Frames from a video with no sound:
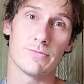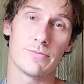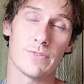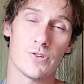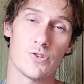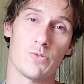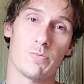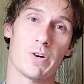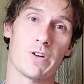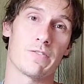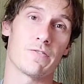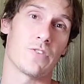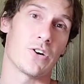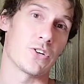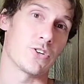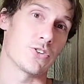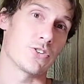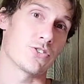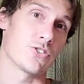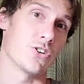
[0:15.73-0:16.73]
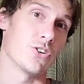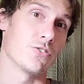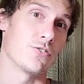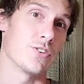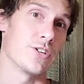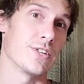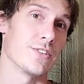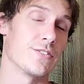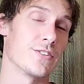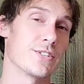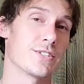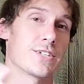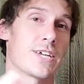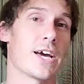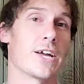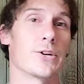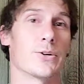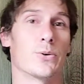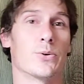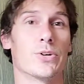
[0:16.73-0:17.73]
and you might find yourself in this
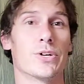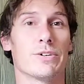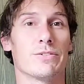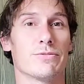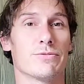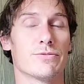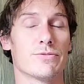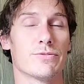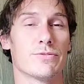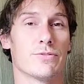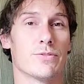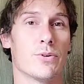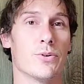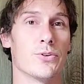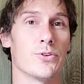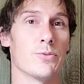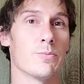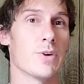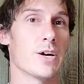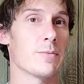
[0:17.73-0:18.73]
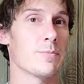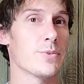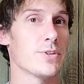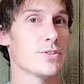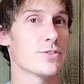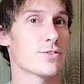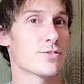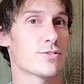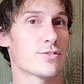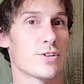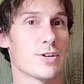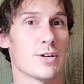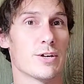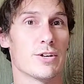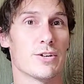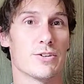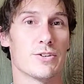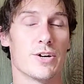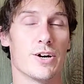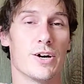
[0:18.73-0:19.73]
category, or you might be just
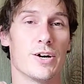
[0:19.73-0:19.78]
a